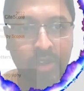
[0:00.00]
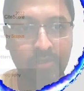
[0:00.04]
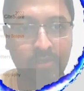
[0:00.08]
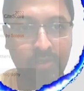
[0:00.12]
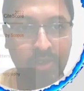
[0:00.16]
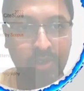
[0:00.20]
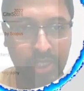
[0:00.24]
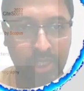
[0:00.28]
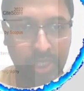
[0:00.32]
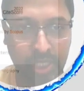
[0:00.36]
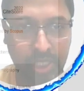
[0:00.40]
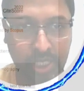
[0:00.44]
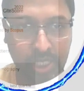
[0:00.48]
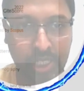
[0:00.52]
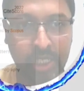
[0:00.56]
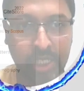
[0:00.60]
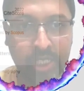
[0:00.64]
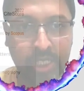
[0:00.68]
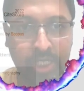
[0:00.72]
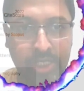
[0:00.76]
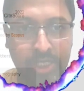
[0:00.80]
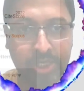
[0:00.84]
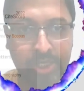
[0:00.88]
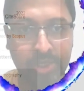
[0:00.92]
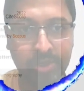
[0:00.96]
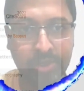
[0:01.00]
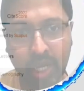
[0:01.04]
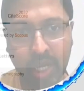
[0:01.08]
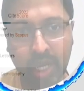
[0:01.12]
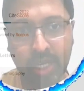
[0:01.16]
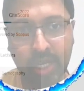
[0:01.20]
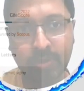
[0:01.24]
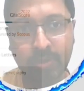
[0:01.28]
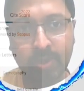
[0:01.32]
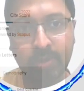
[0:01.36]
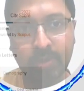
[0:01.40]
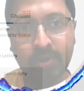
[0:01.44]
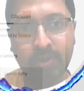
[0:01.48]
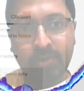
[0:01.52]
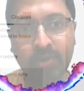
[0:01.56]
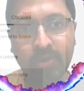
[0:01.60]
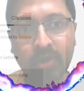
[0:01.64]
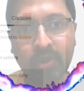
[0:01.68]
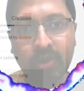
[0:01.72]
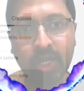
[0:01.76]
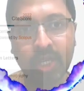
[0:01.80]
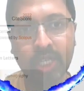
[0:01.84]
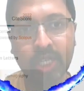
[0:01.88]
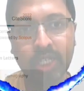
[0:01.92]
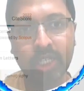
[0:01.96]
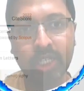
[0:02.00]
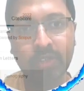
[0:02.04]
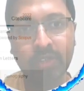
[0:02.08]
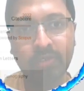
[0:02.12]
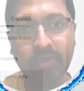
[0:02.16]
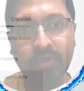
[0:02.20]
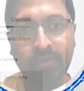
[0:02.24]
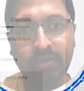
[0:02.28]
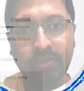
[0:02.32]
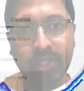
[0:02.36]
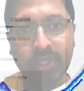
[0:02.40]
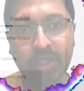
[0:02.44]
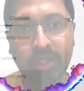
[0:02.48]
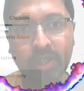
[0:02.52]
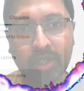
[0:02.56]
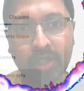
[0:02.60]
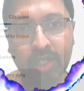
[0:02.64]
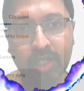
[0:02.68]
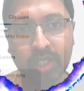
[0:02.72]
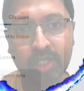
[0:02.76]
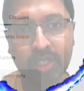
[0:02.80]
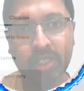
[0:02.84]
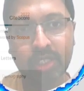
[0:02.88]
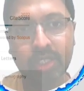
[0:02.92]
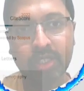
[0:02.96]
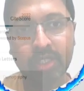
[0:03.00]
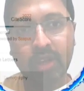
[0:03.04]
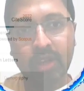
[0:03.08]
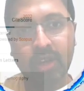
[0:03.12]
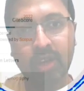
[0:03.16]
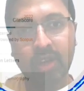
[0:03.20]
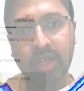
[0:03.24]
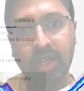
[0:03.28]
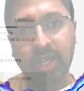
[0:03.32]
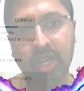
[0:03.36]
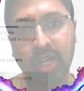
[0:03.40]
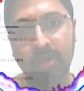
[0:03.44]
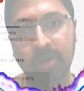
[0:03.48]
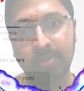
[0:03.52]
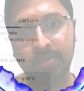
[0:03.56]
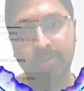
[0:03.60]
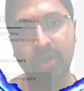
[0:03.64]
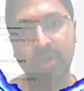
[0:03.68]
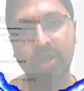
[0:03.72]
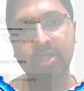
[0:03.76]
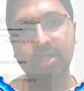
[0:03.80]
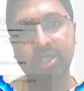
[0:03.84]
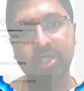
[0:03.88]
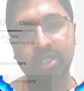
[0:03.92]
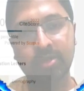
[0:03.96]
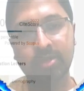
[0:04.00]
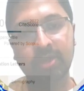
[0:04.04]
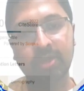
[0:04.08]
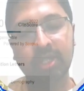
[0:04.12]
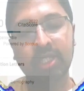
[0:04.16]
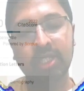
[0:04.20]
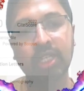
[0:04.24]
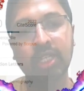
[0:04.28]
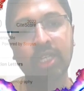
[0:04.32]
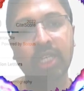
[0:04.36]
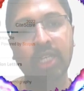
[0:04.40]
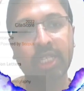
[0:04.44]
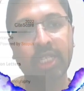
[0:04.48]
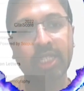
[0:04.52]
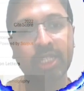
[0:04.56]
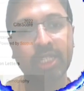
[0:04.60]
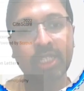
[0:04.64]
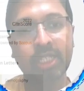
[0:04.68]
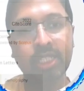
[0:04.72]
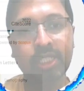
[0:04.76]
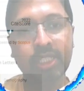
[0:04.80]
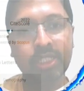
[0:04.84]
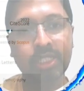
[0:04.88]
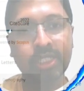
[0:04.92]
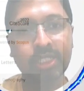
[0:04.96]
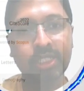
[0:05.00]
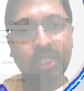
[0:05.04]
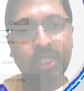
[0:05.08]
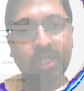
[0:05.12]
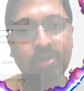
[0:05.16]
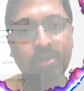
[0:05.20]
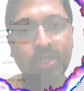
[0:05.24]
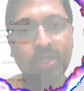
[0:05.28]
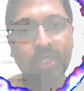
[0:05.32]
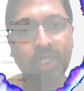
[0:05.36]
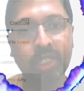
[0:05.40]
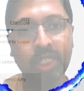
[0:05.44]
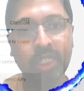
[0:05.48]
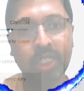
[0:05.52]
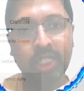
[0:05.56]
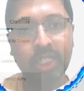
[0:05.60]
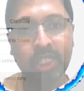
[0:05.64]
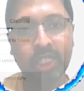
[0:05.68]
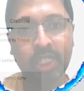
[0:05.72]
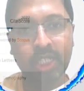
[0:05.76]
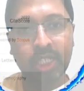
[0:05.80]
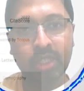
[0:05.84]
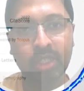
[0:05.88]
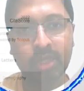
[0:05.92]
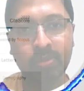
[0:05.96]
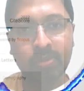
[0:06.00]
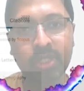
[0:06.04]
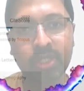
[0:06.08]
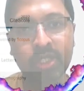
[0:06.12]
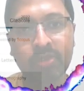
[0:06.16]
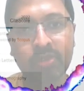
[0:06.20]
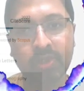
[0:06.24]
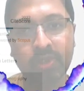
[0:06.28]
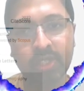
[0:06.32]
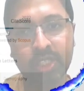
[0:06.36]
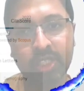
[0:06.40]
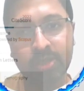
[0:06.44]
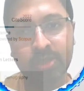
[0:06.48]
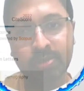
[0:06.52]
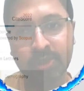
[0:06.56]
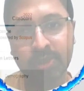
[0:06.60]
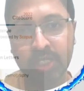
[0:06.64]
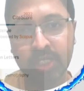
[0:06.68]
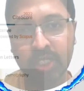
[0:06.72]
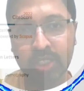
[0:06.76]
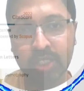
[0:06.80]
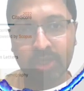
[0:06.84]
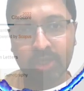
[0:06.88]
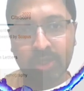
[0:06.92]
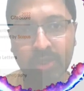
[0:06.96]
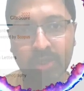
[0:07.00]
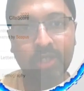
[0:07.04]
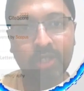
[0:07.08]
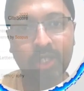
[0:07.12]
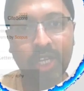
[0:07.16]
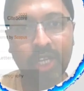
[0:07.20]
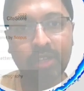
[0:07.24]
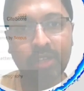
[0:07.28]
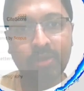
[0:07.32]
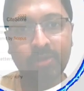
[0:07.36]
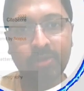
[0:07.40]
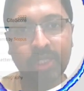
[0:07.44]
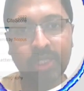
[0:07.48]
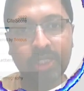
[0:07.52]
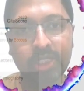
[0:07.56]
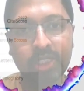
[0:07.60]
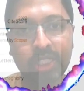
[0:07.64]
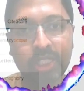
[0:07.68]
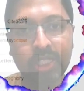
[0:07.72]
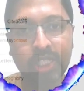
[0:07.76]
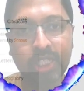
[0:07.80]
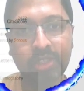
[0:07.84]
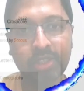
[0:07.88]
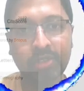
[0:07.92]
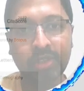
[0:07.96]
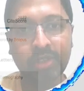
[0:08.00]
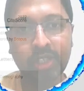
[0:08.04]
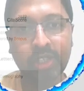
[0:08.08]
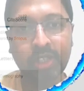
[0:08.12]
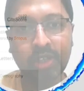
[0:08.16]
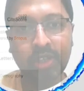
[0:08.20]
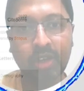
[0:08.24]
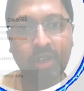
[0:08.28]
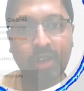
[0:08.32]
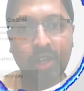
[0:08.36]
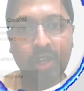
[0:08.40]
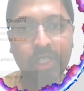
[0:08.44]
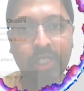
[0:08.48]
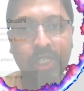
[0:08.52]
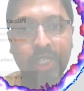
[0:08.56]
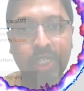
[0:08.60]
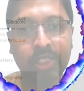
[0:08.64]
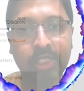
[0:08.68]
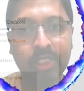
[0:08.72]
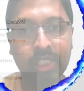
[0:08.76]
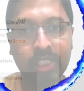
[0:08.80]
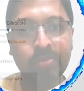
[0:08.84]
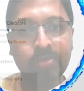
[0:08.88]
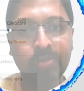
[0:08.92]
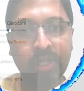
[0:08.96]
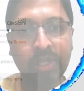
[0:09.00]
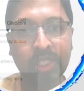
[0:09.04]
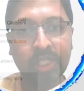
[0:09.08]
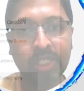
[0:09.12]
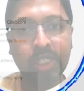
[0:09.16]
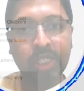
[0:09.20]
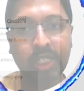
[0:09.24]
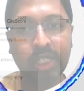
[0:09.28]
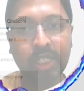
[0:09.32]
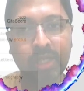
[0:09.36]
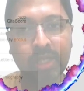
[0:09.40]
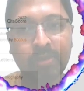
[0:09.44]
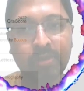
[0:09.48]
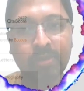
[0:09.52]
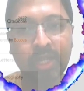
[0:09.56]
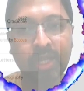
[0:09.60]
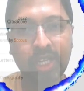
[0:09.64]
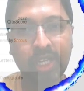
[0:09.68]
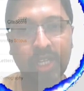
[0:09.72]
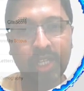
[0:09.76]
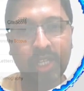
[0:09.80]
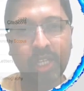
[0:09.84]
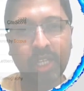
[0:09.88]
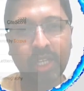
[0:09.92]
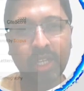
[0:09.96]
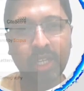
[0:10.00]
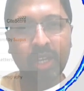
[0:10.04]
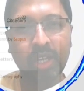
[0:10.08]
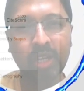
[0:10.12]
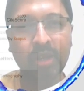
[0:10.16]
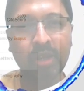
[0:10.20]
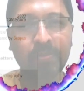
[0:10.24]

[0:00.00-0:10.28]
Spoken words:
for the regular issue, and maybe $450 or approximately like 36,000 in Indian rupees for the special issue. So they have mentioned that you can contact this particular email ID.